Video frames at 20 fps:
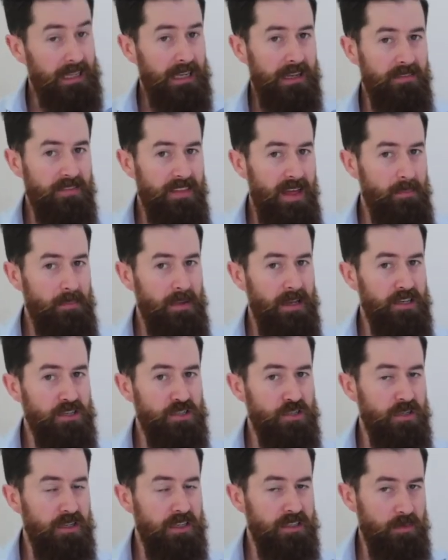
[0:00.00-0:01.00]
If that
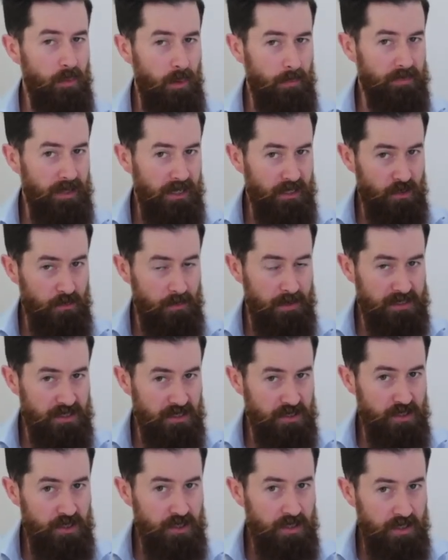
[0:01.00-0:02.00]
means you need to update your
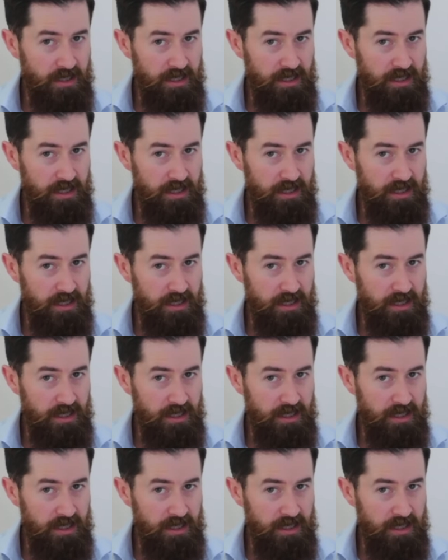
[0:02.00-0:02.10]
messaging,